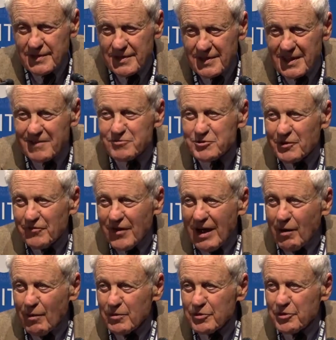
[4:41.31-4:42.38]
They've
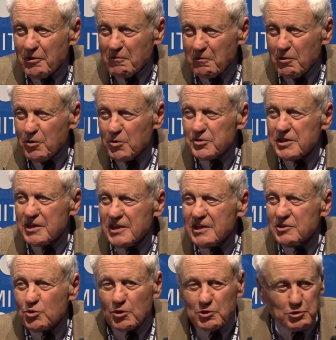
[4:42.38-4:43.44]
devoured their own in
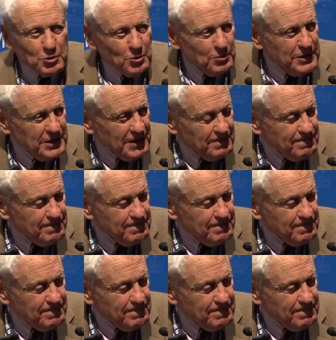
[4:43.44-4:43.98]
North Korea,